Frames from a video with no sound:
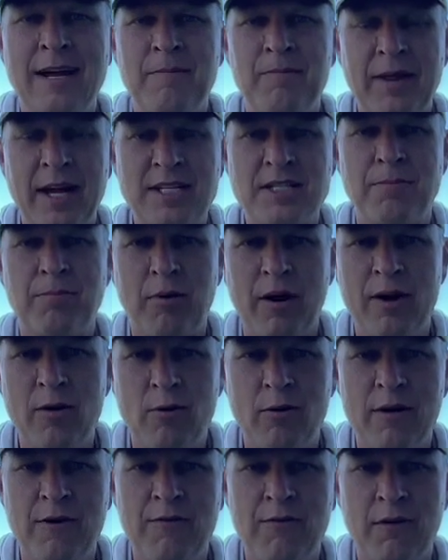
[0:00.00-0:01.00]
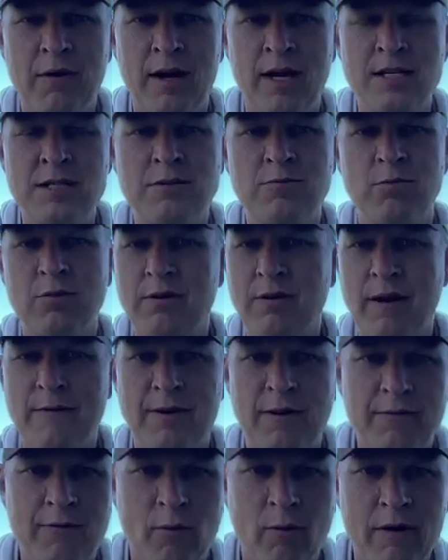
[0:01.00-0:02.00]
That's a priority for us. We're driving
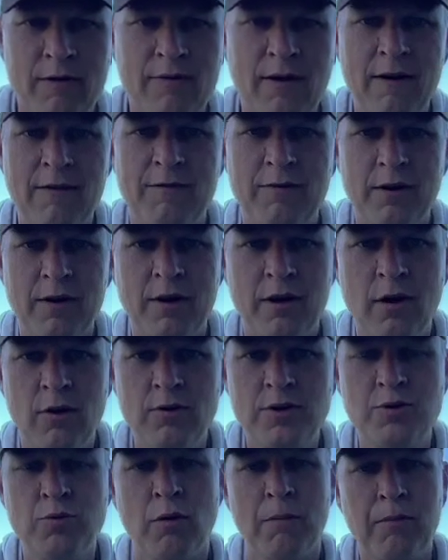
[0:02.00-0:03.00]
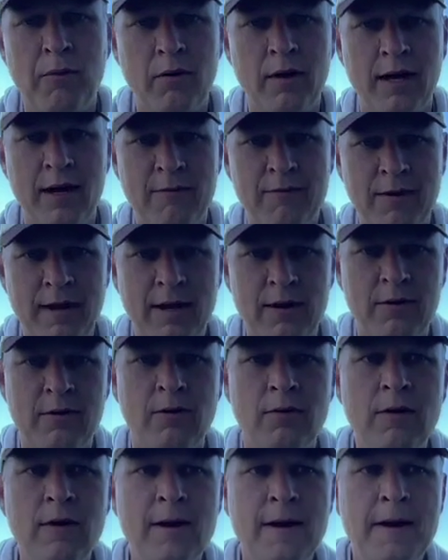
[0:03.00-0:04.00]
a 45-foot coach. We're pulling a
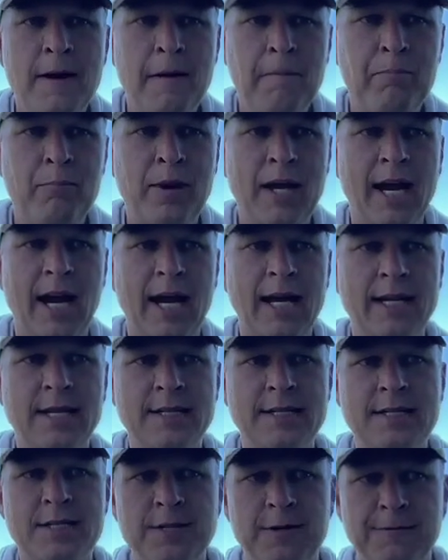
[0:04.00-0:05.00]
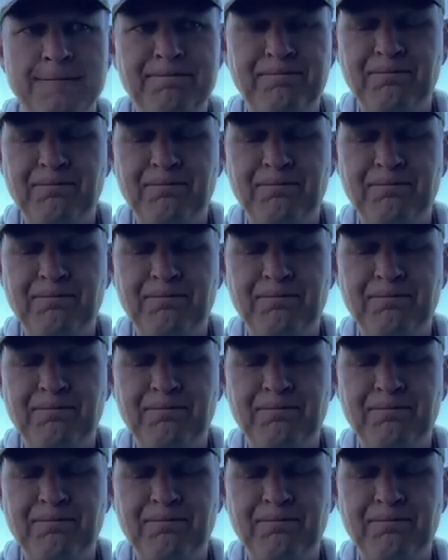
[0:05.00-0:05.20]
vehicle behind us, so